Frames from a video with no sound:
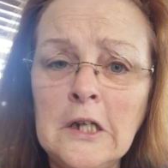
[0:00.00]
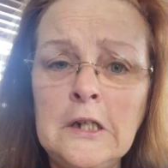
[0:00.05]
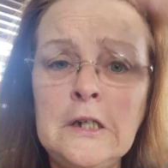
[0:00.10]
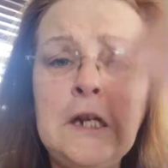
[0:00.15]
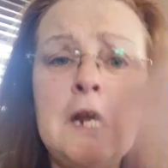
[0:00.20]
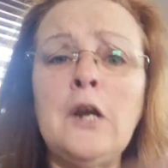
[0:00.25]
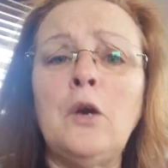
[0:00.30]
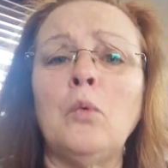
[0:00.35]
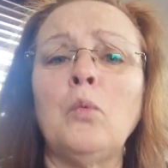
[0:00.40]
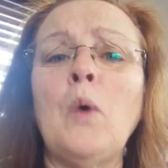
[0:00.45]

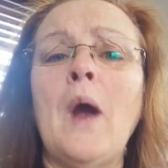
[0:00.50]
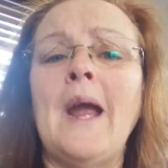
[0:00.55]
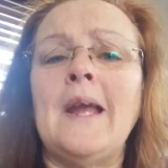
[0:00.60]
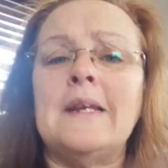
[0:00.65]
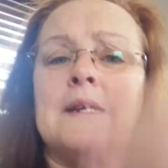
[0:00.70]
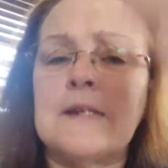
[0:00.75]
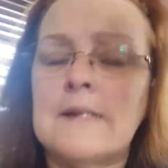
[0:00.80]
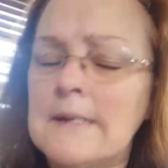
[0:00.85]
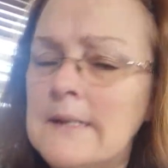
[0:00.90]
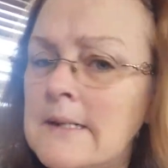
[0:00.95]
Get it
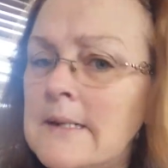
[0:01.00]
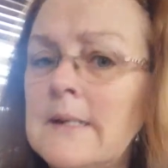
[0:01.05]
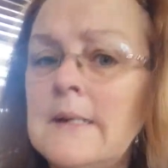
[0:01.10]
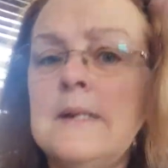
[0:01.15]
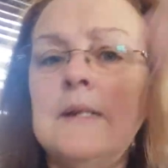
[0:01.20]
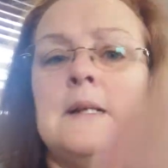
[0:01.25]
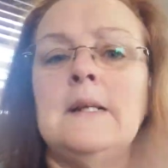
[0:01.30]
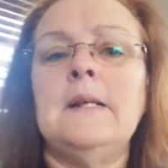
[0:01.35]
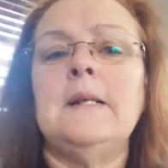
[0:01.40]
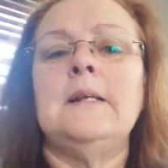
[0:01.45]
right.
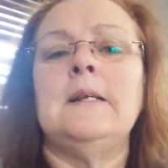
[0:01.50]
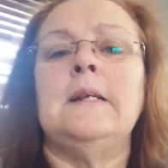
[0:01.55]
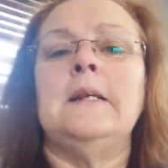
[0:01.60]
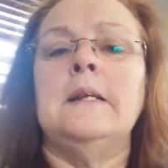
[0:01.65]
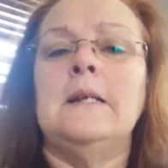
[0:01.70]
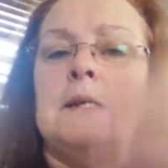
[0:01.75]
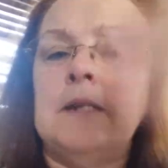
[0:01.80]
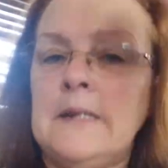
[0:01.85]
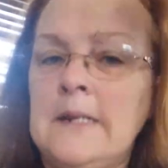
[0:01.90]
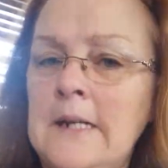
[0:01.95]

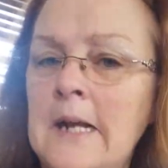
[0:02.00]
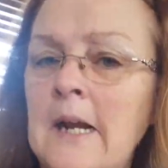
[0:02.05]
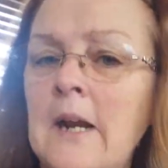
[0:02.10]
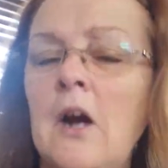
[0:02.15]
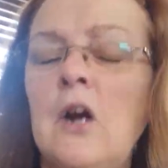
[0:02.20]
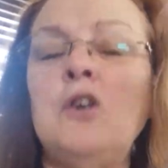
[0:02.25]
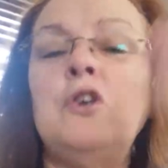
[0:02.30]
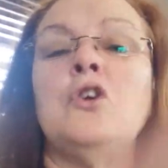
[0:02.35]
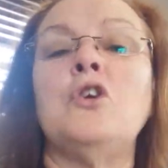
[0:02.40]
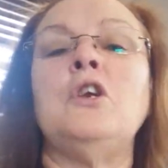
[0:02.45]
Get
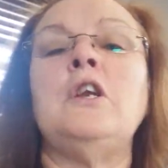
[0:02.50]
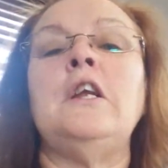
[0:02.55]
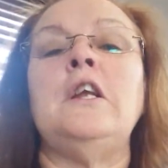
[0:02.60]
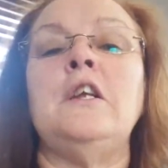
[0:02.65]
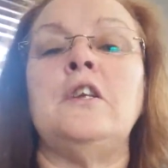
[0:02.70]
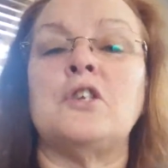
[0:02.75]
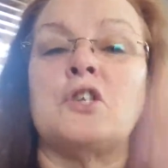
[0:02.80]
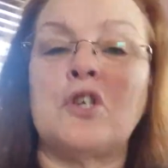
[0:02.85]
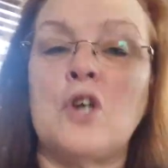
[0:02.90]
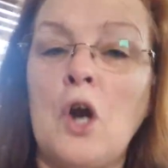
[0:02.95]
on your
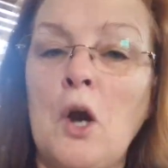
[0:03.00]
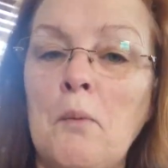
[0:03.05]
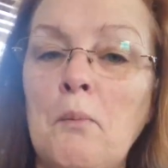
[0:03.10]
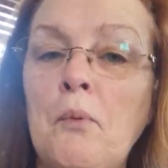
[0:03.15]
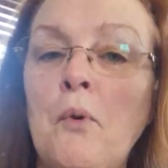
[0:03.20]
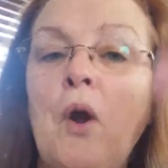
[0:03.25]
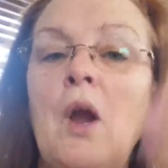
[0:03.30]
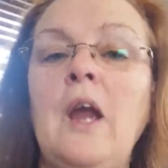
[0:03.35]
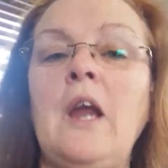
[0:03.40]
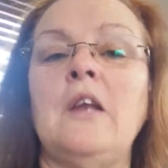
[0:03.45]
knees. Start
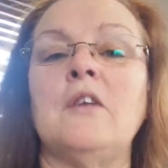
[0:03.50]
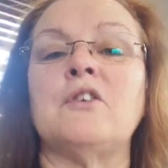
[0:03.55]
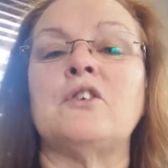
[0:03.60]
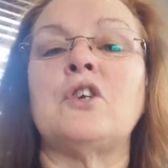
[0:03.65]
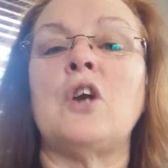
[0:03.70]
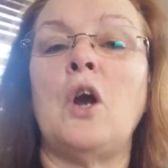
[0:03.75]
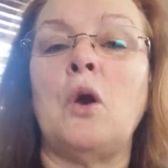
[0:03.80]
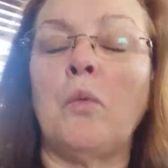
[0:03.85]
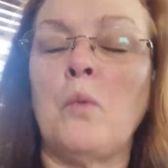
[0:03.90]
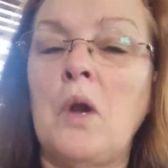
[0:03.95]
praying.
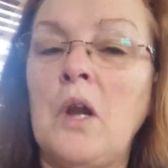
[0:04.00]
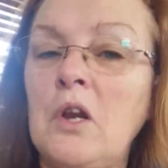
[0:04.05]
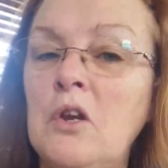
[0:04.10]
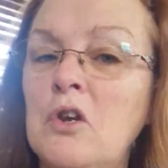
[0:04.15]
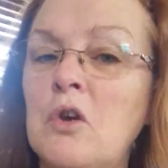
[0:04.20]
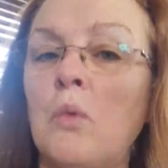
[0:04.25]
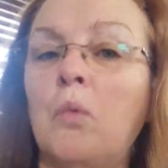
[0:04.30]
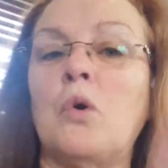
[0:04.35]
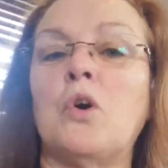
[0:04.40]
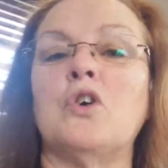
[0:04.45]
Start reading
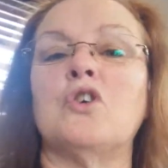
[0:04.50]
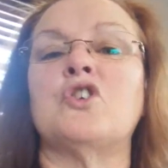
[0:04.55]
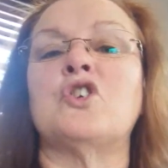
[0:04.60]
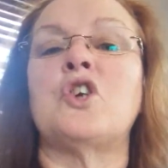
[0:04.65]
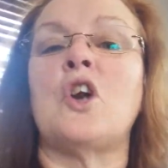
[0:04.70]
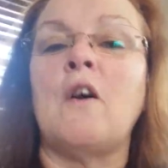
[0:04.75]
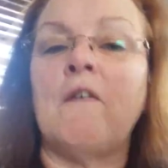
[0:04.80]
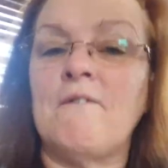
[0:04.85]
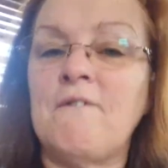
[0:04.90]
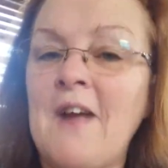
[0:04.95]
your word.
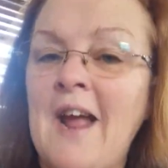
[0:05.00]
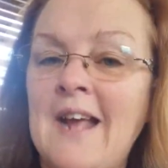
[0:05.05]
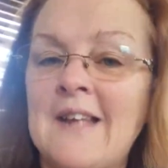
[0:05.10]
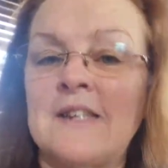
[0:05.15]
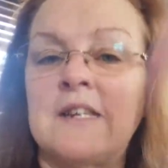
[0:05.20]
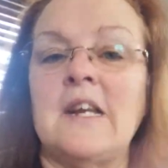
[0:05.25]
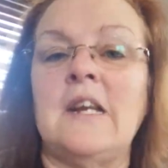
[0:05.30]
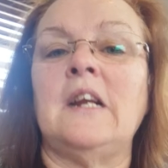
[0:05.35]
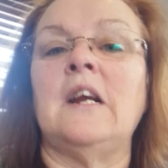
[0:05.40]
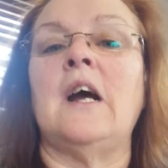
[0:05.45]
Start
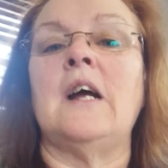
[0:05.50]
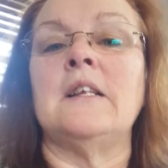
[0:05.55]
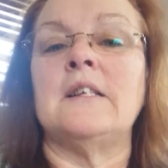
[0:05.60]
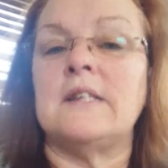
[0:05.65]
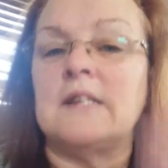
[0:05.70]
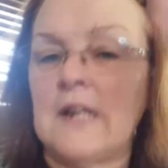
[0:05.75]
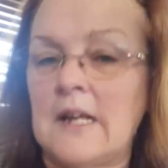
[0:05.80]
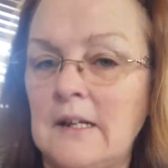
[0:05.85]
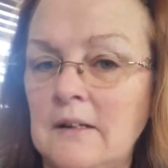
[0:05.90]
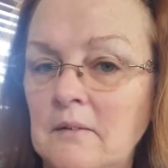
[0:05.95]
fasting, God
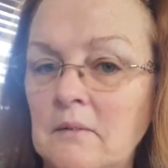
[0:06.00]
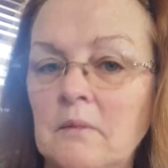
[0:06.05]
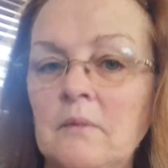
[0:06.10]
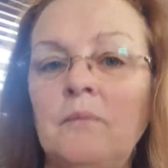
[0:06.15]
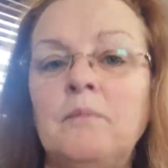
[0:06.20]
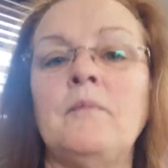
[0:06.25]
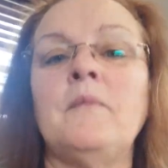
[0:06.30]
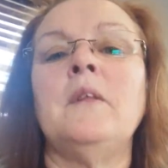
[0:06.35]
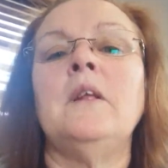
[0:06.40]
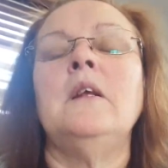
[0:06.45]
said.
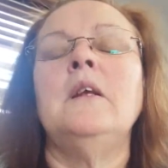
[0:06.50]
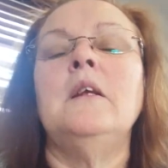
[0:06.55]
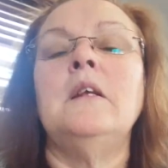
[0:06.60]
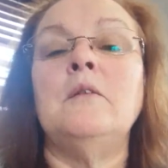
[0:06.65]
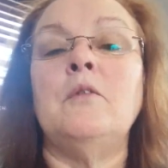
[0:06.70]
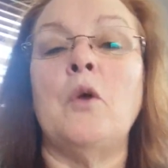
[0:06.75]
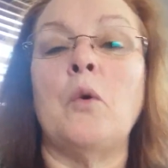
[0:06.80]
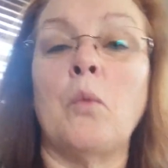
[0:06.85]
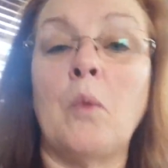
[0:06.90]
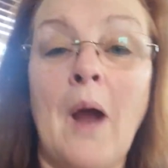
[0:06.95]

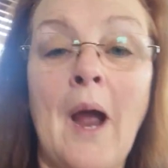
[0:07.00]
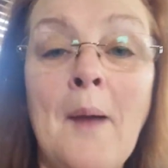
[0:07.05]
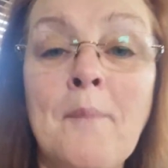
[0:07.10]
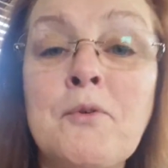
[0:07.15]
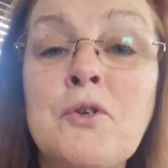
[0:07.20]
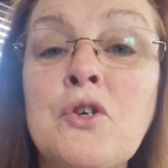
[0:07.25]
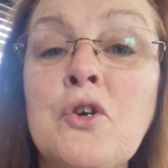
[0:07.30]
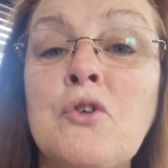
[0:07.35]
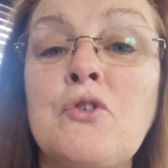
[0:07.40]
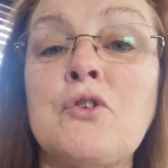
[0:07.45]
The
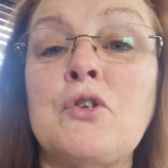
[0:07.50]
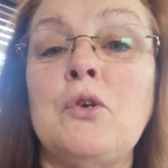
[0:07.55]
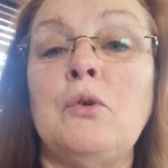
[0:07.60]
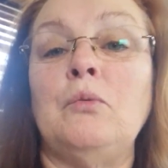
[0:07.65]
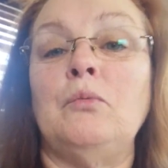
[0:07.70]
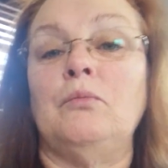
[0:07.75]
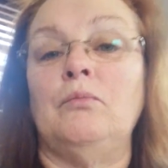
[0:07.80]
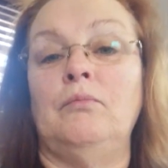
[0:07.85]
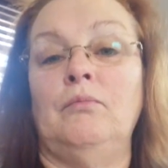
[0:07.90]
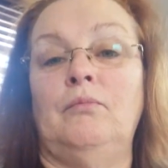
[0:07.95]
rapture
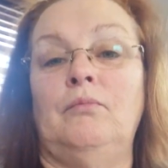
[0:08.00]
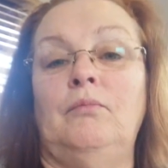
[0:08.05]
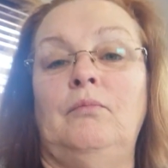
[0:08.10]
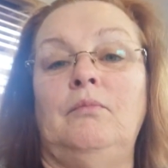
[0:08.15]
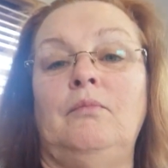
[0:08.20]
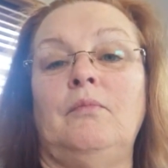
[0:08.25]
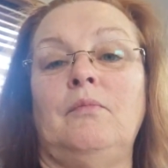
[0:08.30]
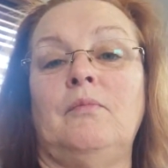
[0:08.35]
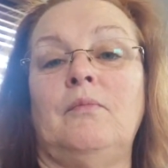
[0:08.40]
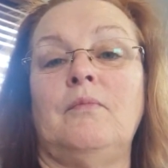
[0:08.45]
soon.
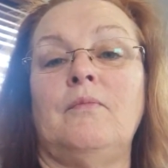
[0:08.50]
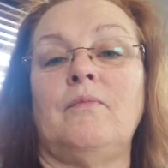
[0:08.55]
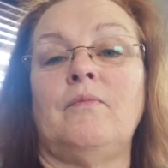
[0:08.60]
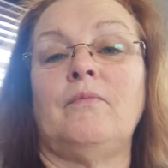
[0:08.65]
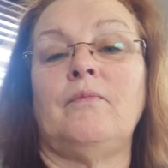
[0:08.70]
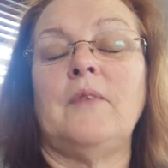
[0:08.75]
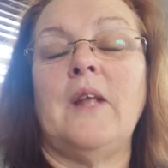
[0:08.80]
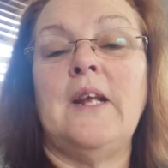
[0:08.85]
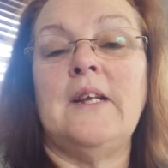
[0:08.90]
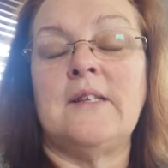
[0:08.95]

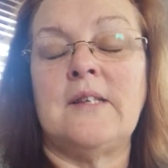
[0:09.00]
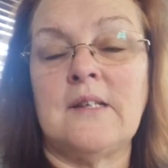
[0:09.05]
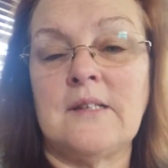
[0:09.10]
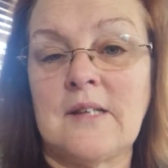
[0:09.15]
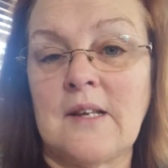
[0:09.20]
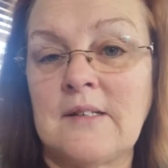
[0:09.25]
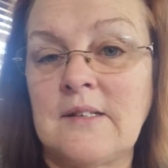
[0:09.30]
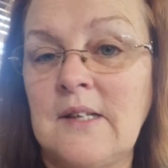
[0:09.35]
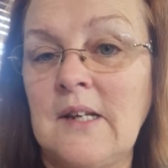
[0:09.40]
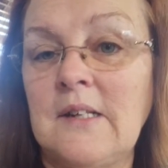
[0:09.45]
He says
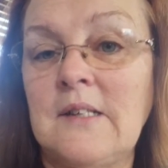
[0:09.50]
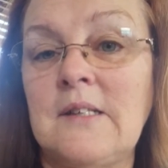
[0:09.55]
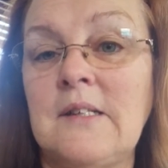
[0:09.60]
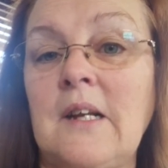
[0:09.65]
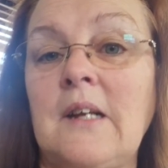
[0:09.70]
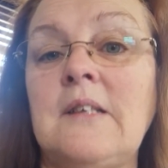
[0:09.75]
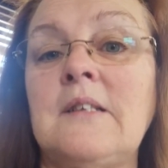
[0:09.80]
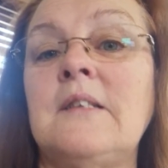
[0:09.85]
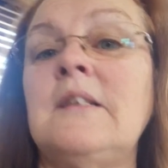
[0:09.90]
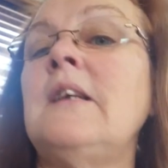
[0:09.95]
the
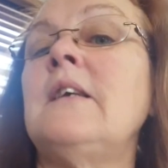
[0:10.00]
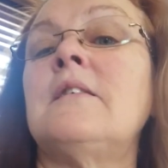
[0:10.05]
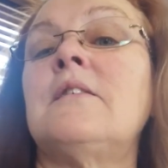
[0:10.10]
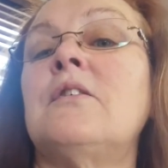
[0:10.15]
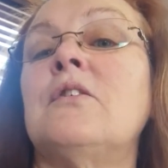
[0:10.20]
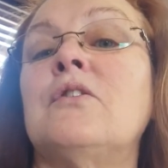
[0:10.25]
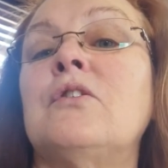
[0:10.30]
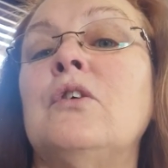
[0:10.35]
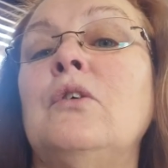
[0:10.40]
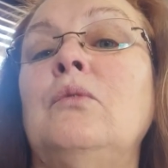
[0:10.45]
666
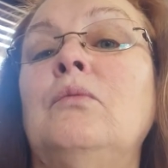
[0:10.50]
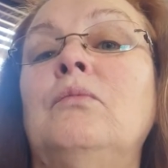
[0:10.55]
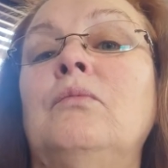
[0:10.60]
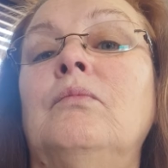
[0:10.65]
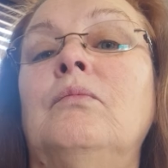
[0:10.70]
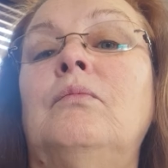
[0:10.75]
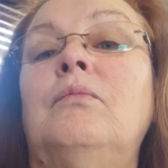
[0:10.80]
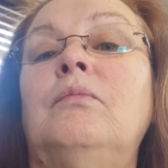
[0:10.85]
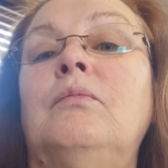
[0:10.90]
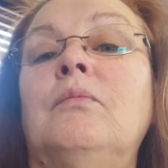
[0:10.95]
is soon.
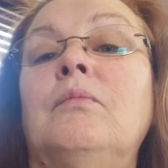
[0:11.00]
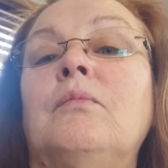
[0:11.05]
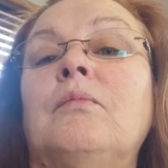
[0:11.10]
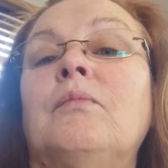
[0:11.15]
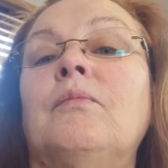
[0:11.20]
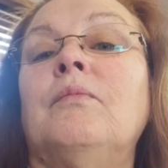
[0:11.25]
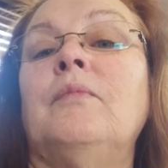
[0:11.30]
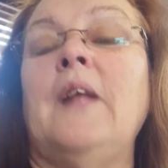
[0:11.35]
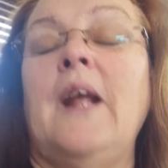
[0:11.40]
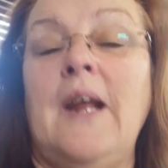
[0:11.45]

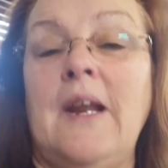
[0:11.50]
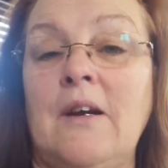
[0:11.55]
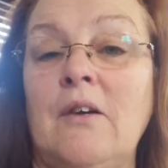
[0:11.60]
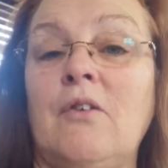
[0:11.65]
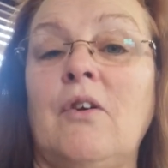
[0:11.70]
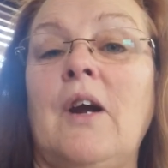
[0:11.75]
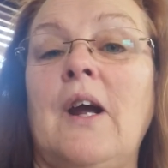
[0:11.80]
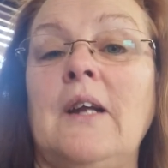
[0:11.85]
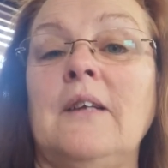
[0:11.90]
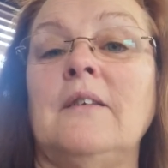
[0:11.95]
The
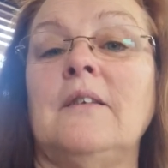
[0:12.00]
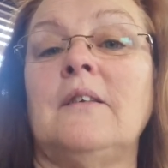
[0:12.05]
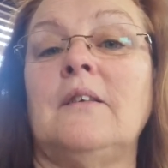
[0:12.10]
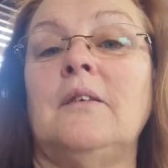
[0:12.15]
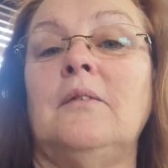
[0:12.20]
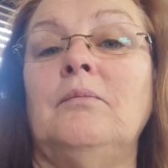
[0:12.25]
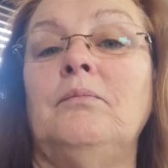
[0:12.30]
Antichrist.